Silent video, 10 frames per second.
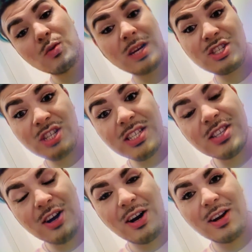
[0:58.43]
questions
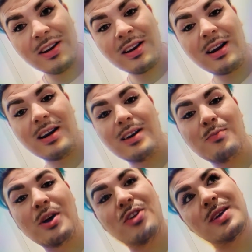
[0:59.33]
on
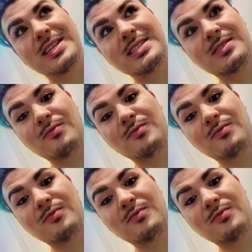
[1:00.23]
um, whether it's